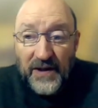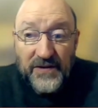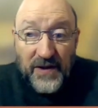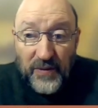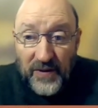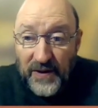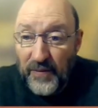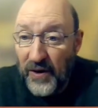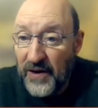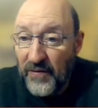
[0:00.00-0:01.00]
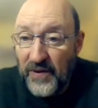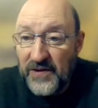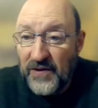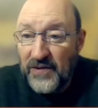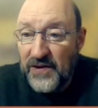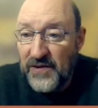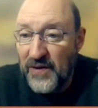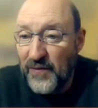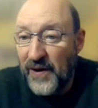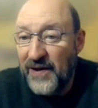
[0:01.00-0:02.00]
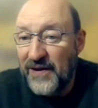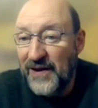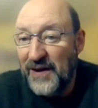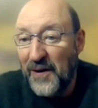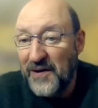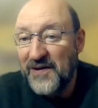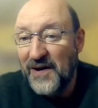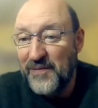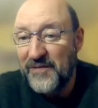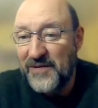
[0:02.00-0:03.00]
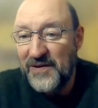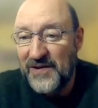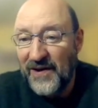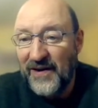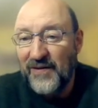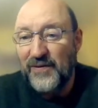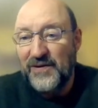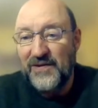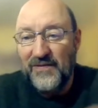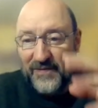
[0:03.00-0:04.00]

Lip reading: Similarly, market research is the way in our type of society, which